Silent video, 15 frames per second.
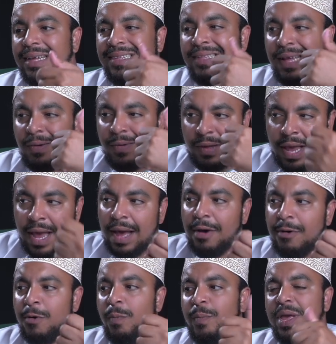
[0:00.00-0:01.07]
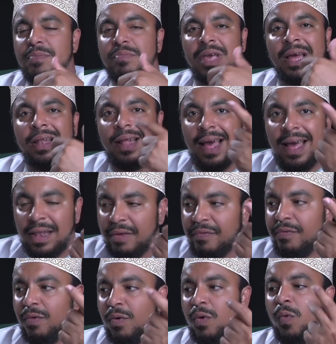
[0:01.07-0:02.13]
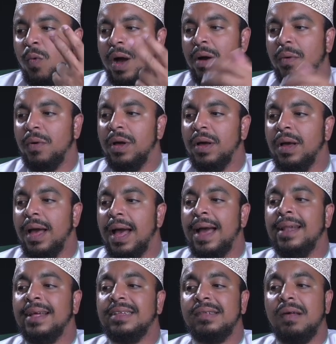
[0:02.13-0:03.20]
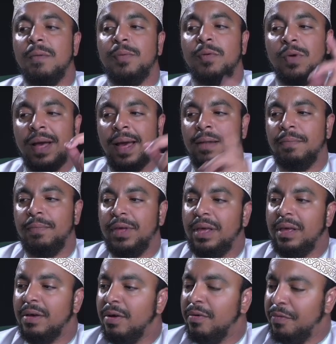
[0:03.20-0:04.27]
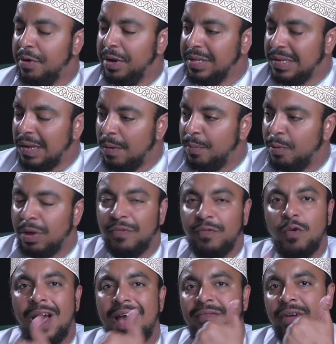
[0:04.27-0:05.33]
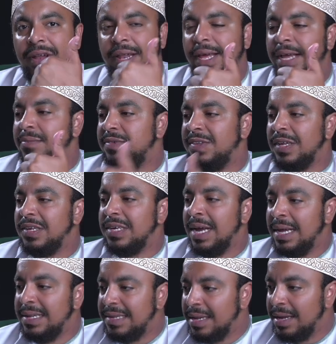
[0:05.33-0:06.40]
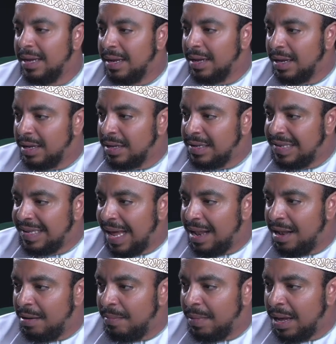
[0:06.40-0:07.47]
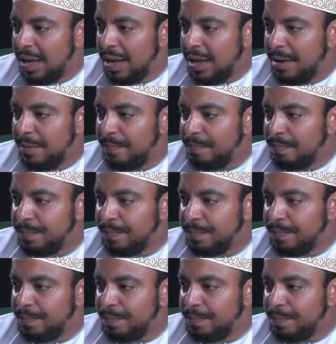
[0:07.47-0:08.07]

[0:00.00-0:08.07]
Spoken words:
as the ya, or maybe an alif, or waw. An example can be, for example, if you have a name such as Salma,